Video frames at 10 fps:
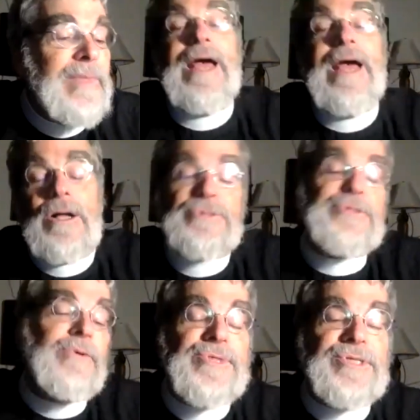
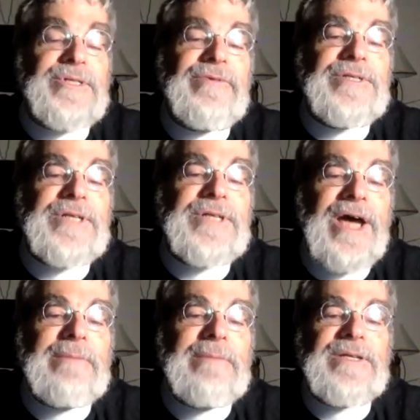Also, it was a different
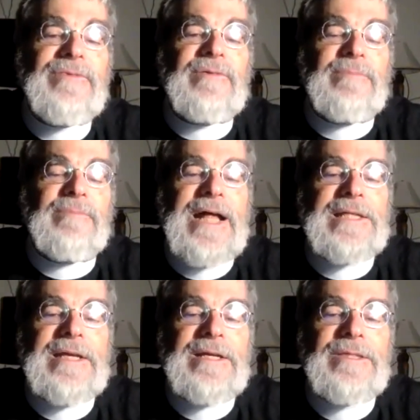time and a different
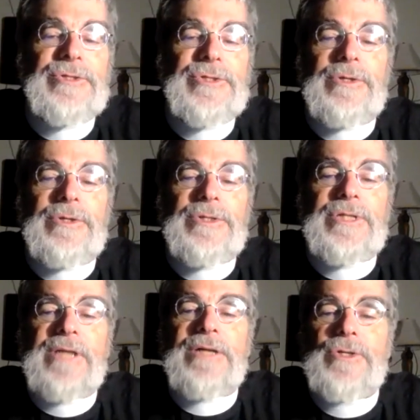mentality in the church,
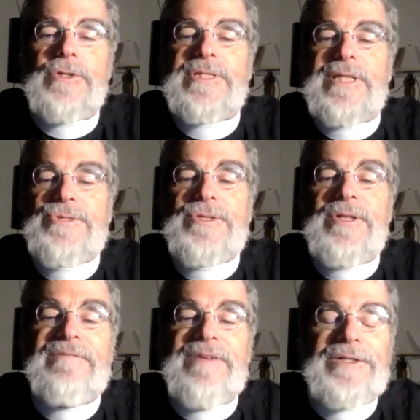a church that still
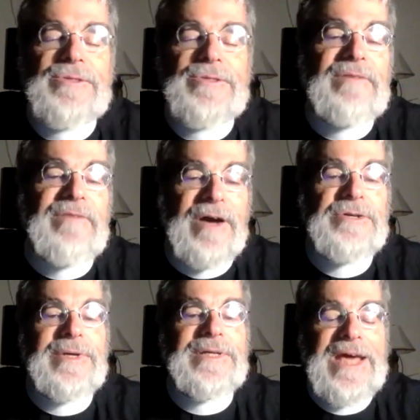felt itself
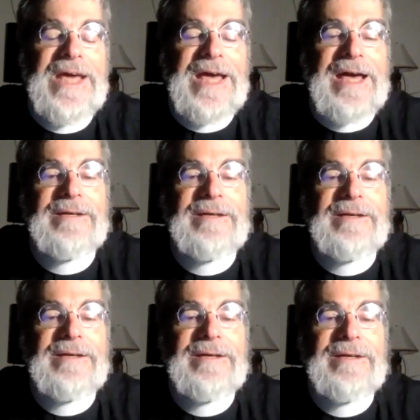under attack
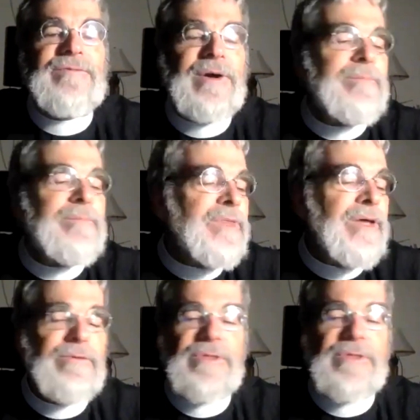from
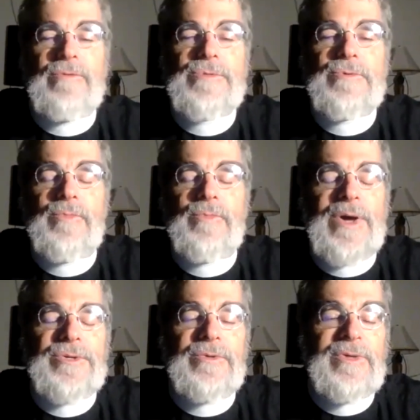the
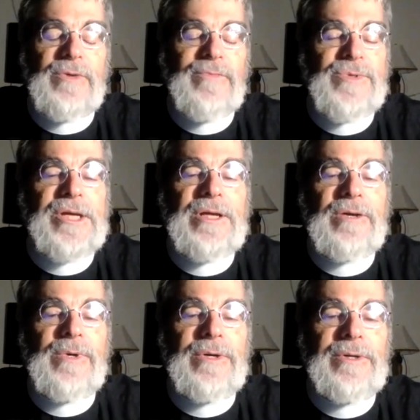Western, the secular
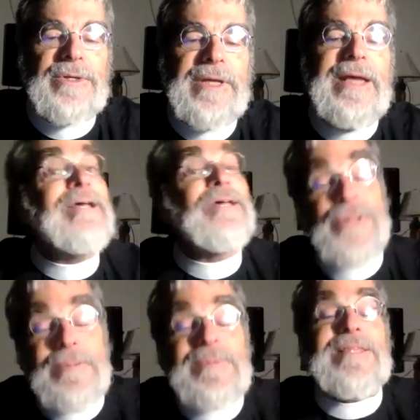world,
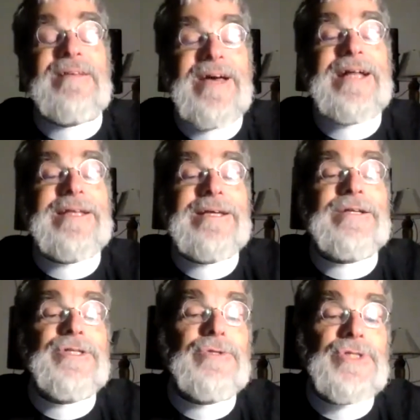something that Vatican
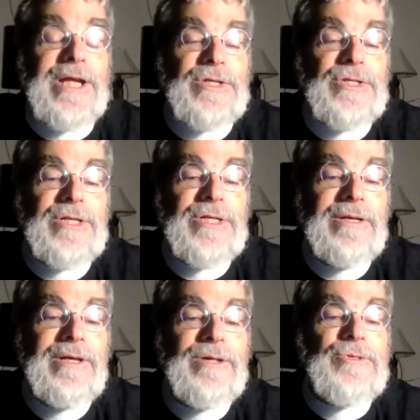II changed,
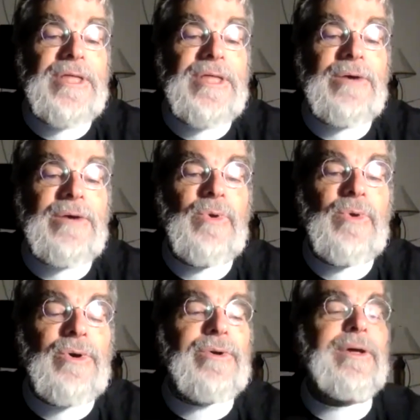so that we're
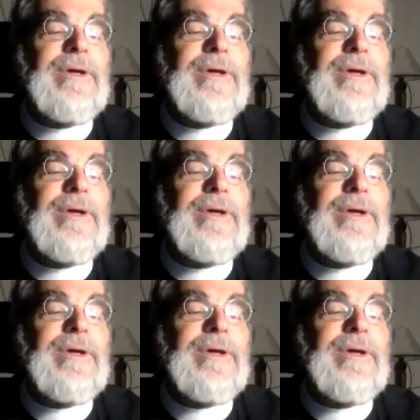more